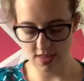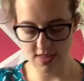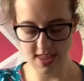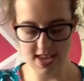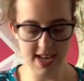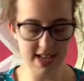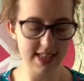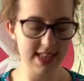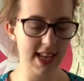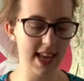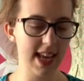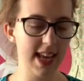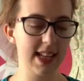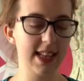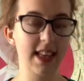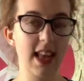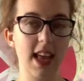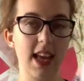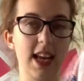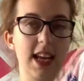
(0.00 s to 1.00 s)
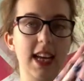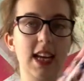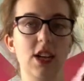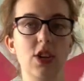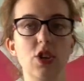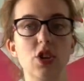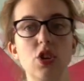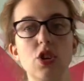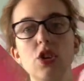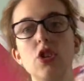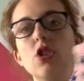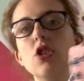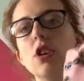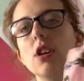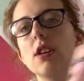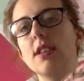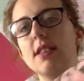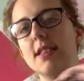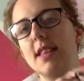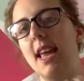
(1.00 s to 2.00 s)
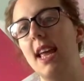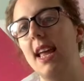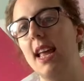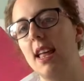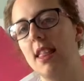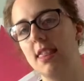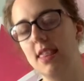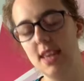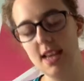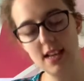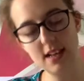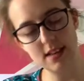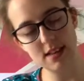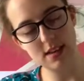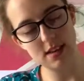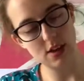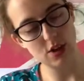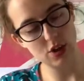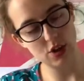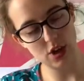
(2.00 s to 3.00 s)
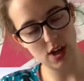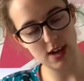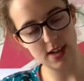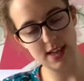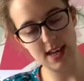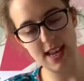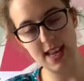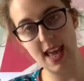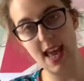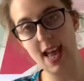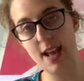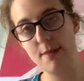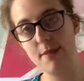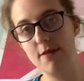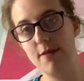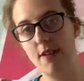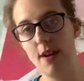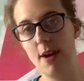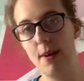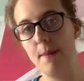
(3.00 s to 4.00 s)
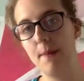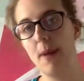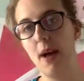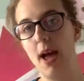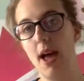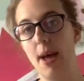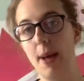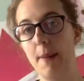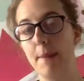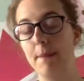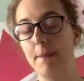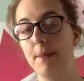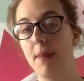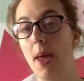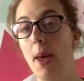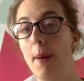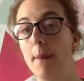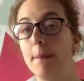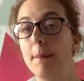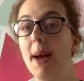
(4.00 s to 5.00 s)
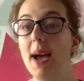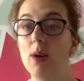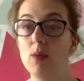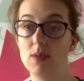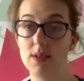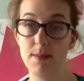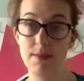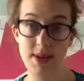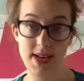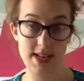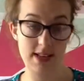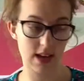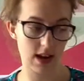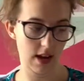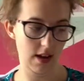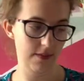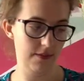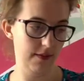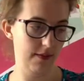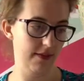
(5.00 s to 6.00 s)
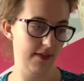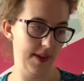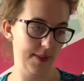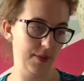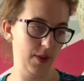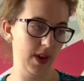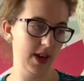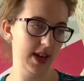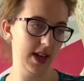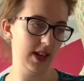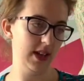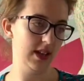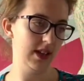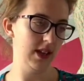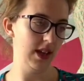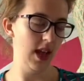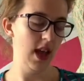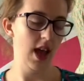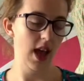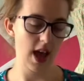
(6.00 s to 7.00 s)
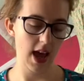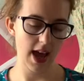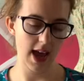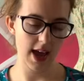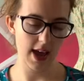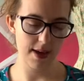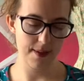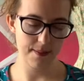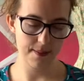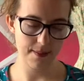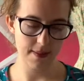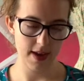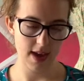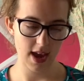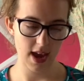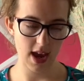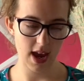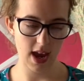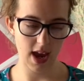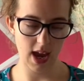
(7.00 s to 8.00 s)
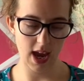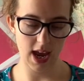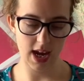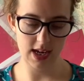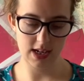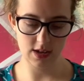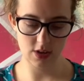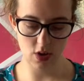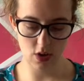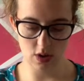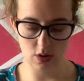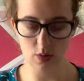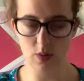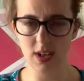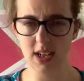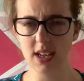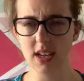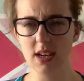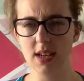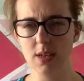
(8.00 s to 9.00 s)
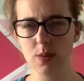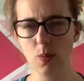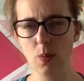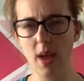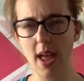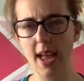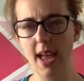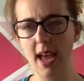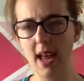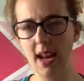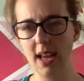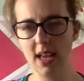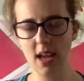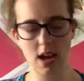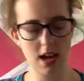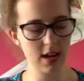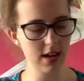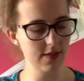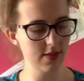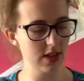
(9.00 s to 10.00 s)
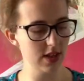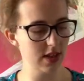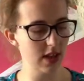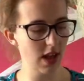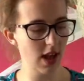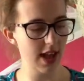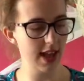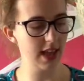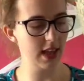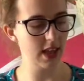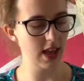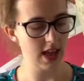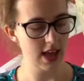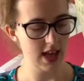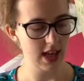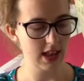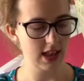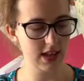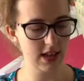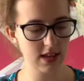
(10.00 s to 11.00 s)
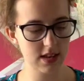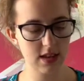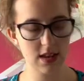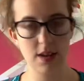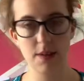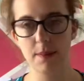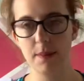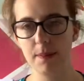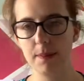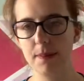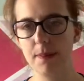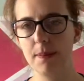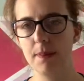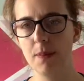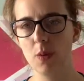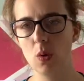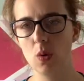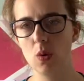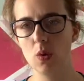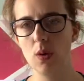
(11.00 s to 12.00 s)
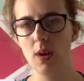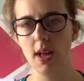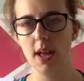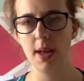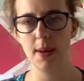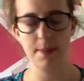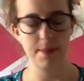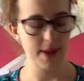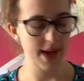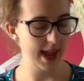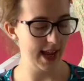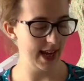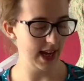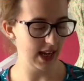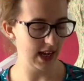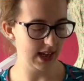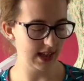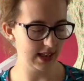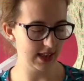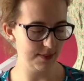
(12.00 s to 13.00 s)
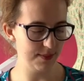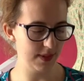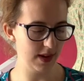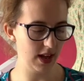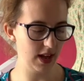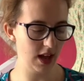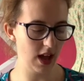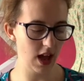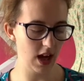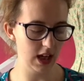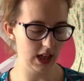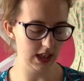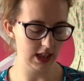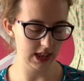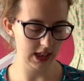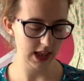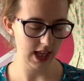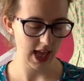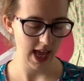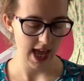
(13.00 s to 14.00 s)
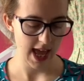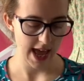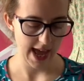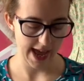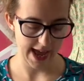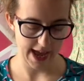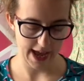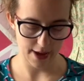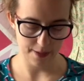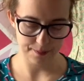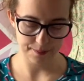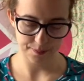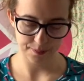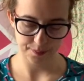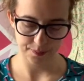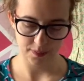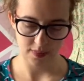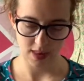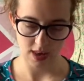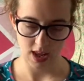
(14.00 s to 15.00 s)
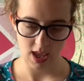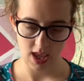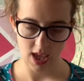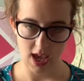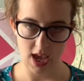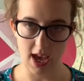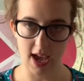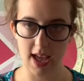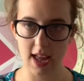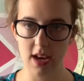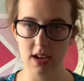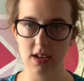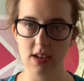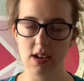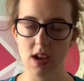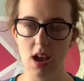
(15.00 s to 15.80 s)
this is a jersey. This jersey came from Pound a Meter Fabrics, and it's got a really nice weight, and I kind of just like the more paler, simpler colours, and